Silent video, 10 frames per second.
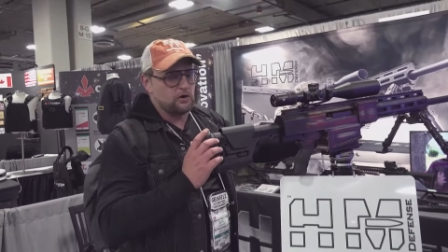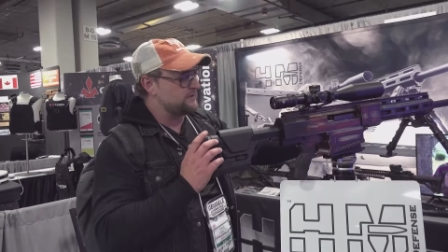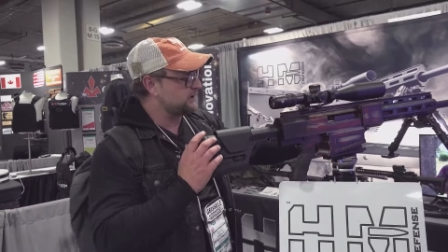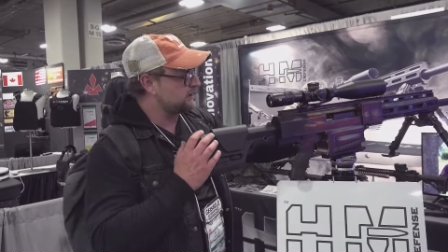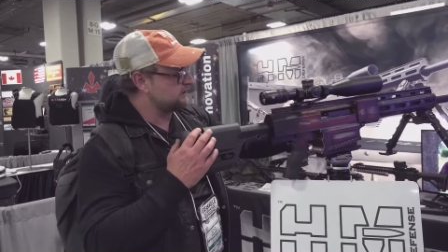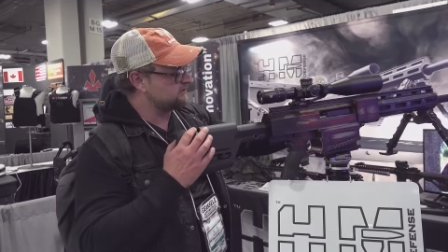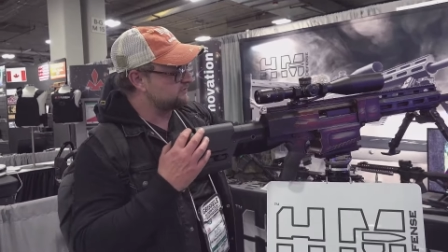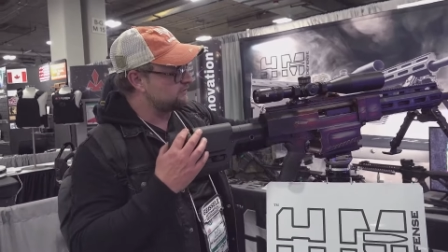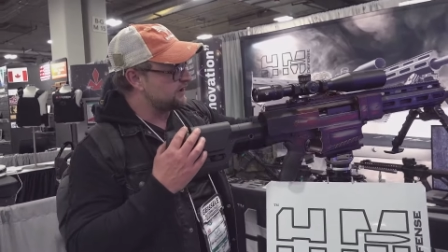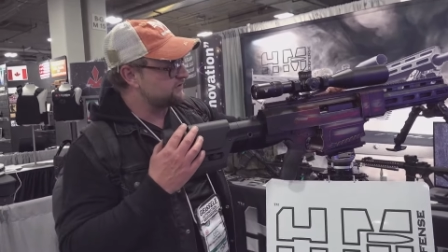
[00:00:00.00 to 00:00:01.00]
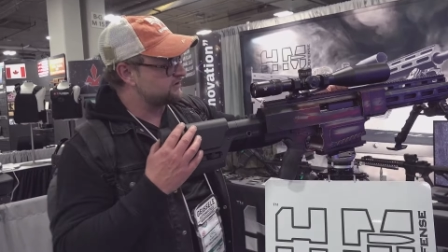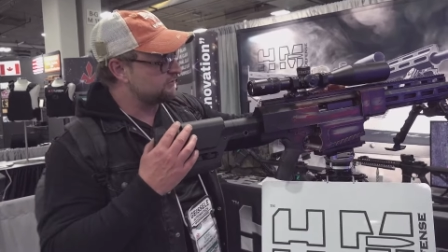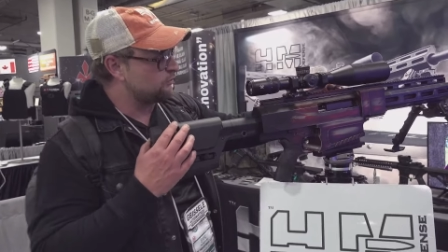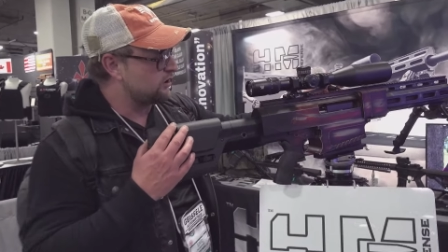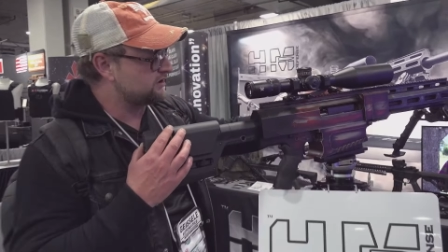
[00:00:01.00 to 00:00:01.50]
bolt mechanism, the way this
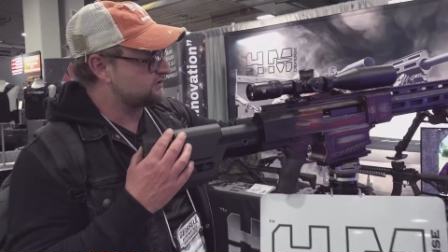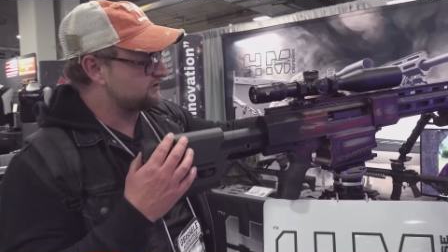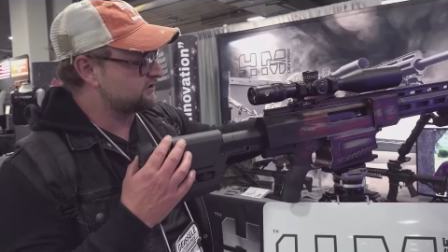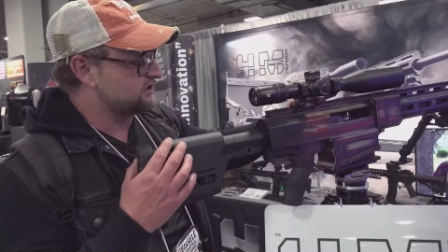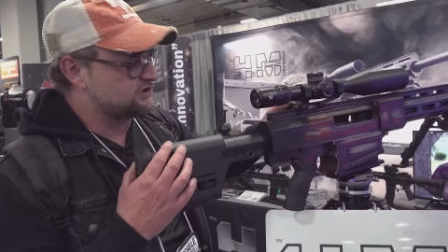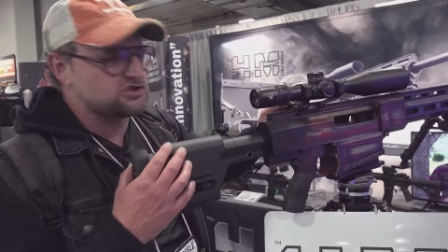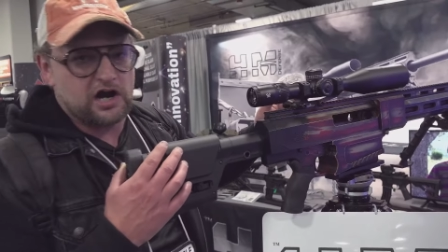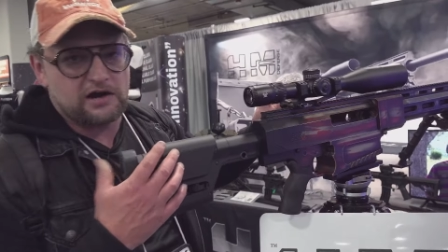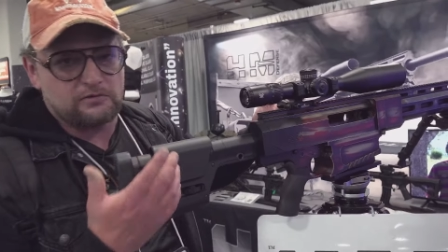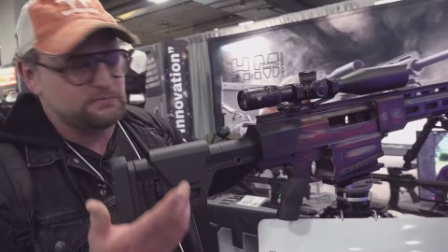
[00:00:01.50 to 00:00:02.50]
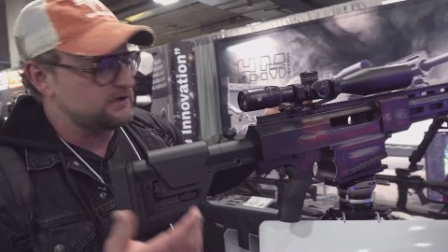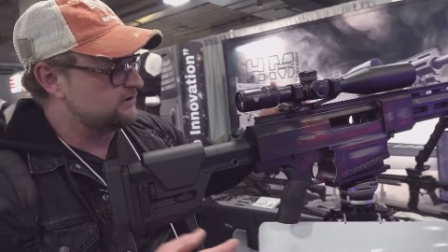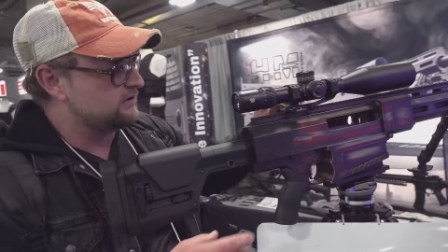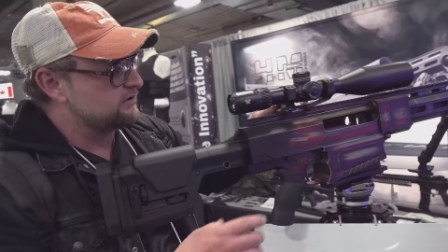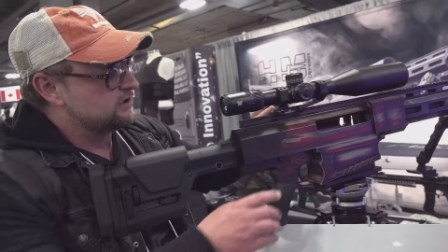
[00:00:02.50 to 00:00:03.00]
thing works, it's a ten shot
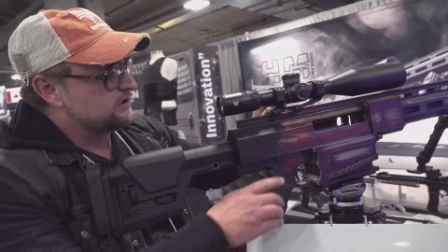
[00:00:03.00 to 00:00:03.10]
repeater.